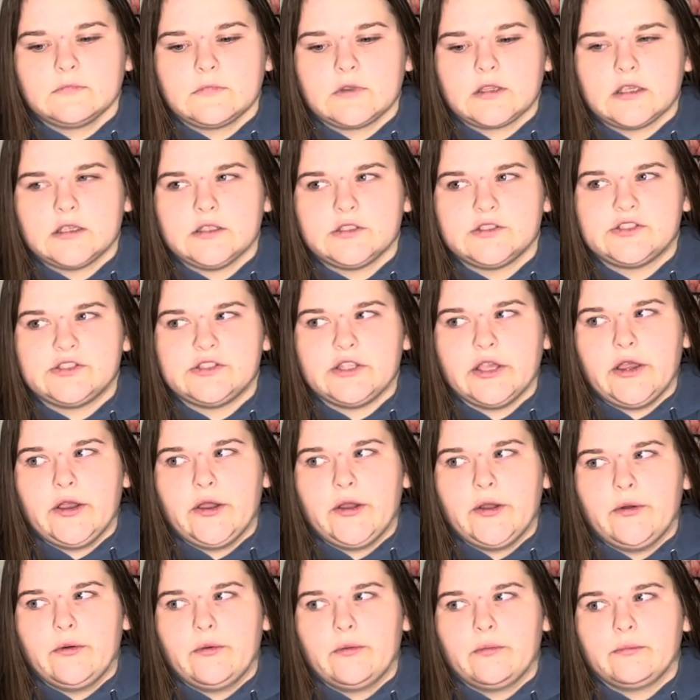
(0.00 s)

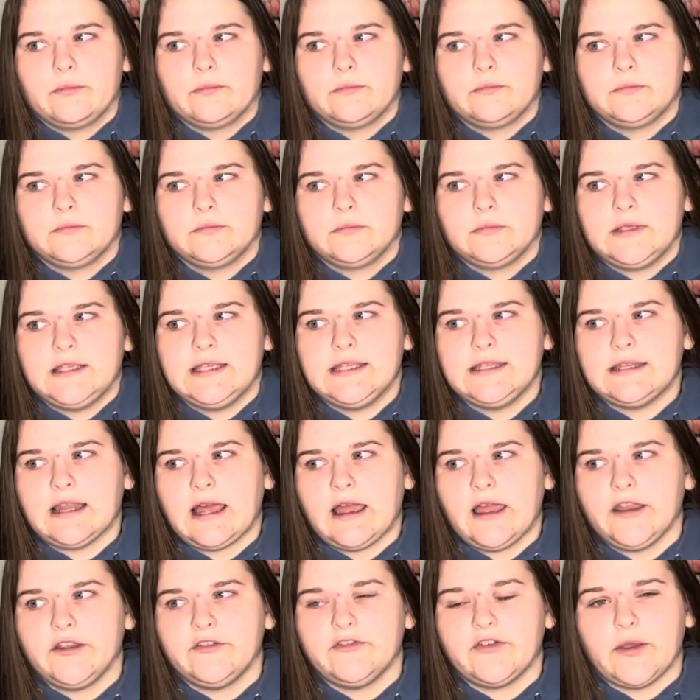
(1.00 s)
So he
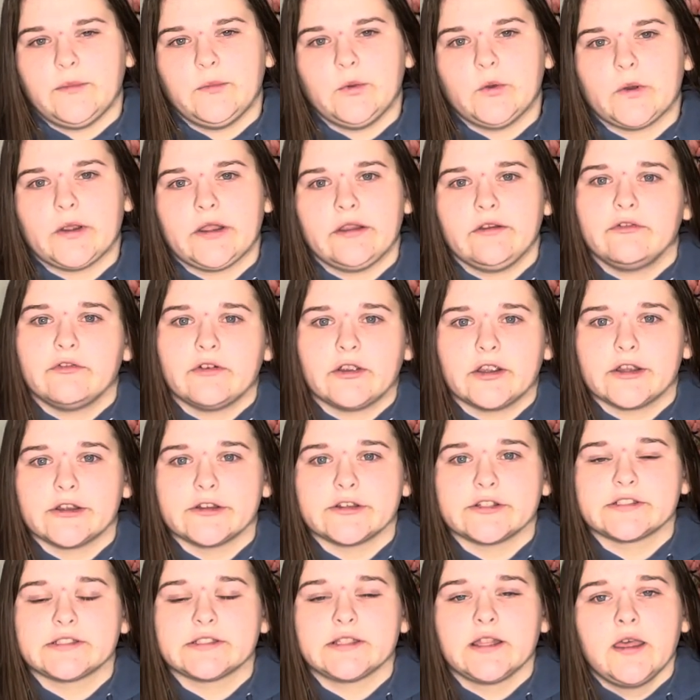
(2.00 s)
died February
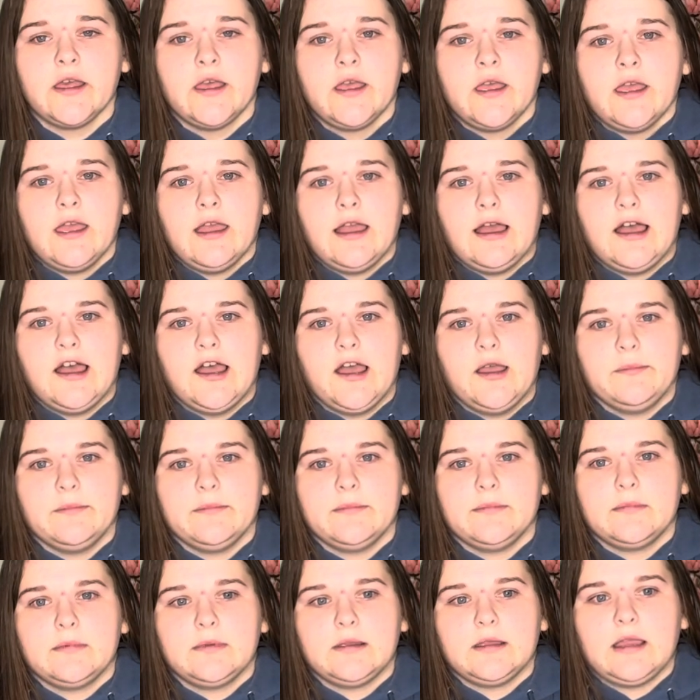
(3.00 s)
1st.
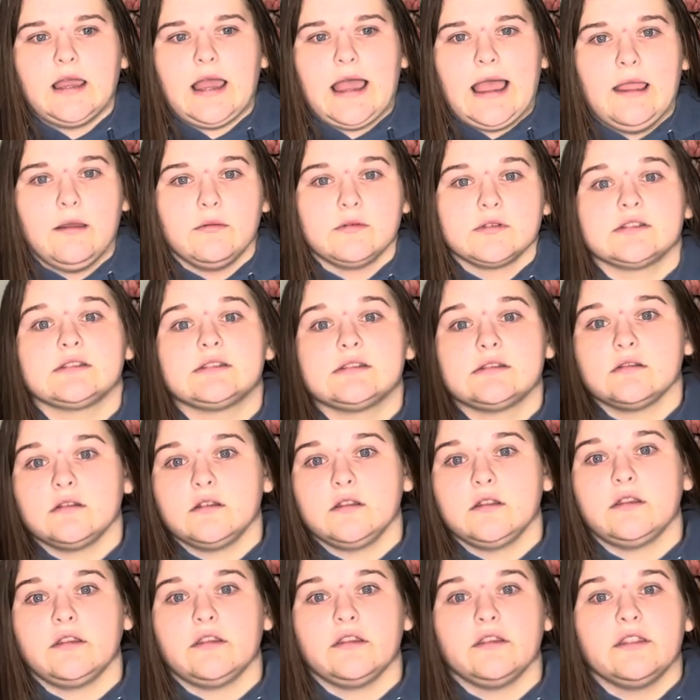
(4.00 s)
I was
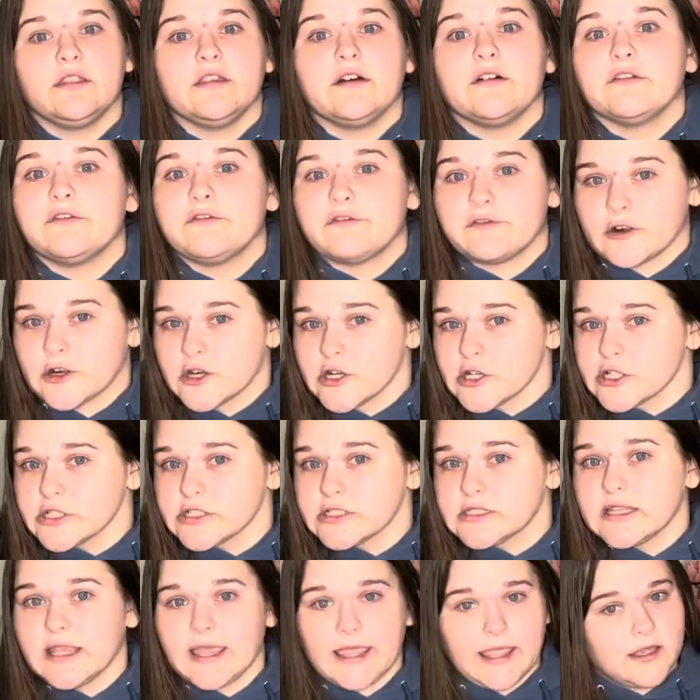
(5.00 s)
the
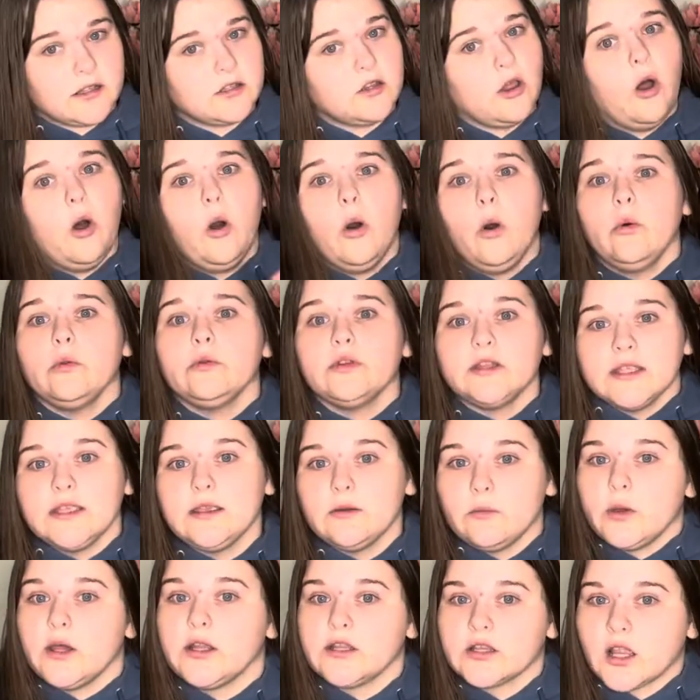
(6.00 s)
first and only
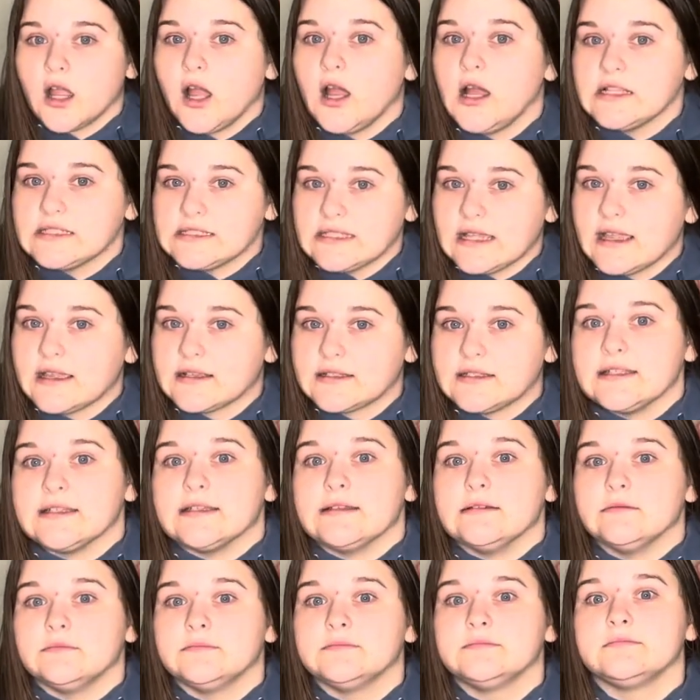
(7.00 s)
one
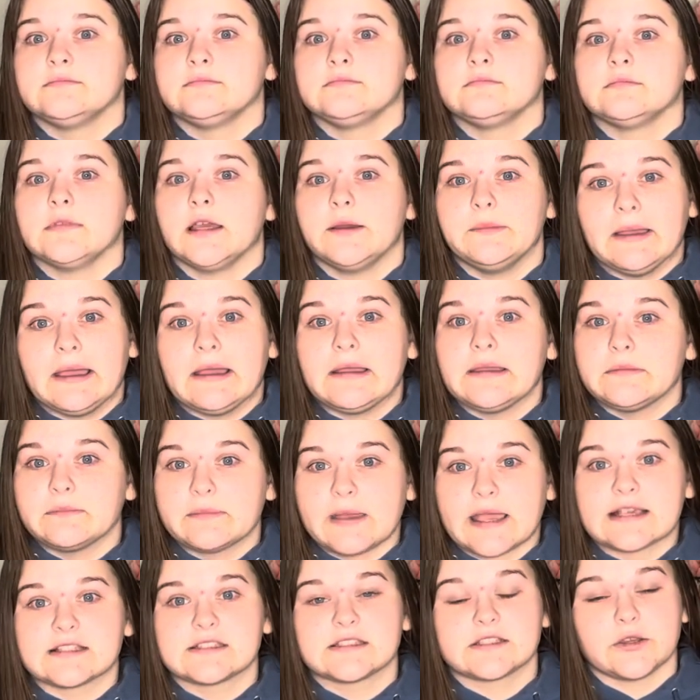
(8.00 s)
contacted about him
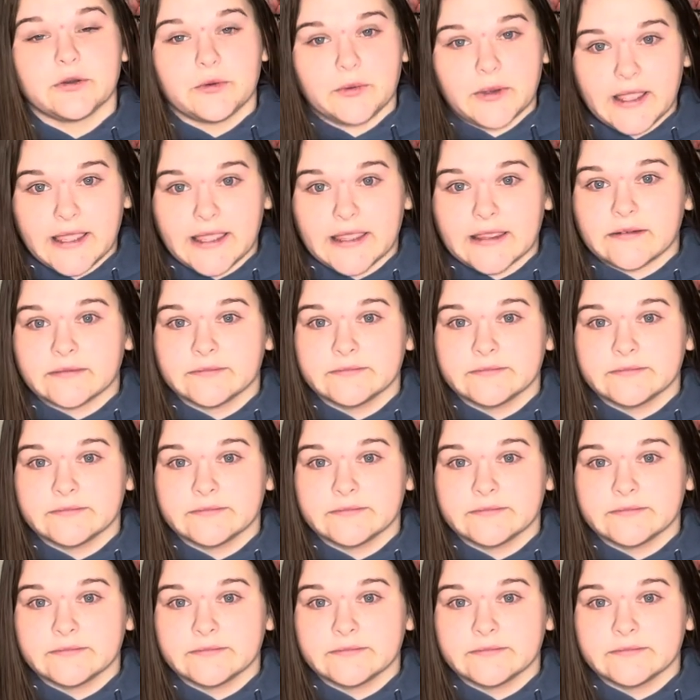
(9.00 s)
passing away.